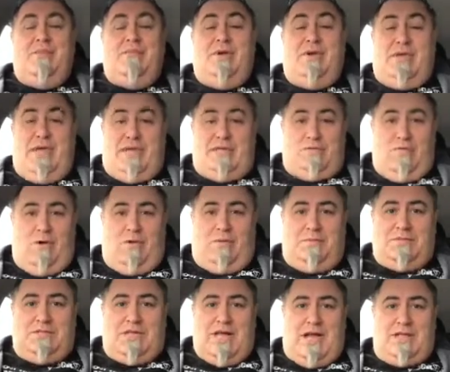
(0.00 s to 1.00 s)
But yes,
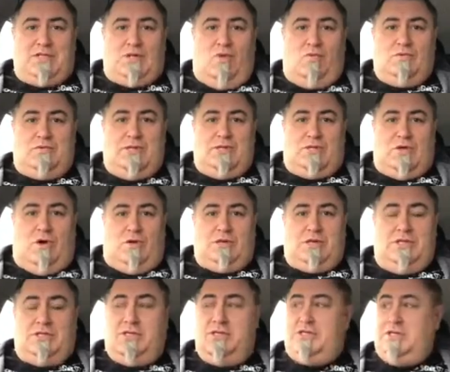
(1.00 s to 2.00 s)
welcome to Dan's Haunted
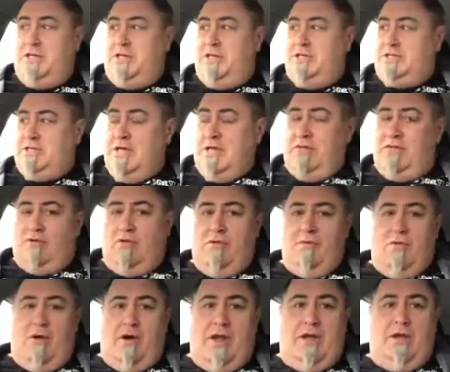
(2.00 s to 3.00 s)
Cottage. As you can see
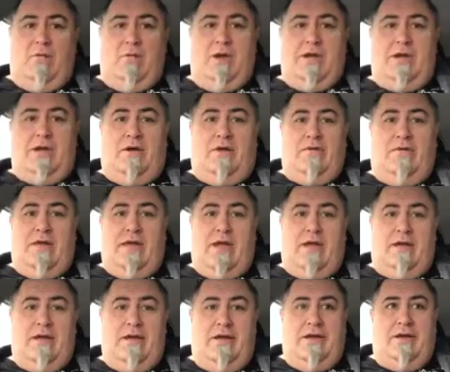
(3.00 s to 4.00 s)
through my window
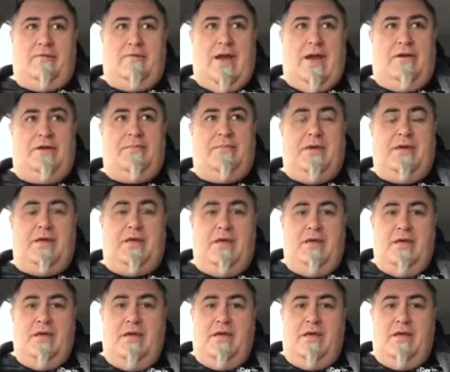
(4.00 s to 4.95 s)
there and around me,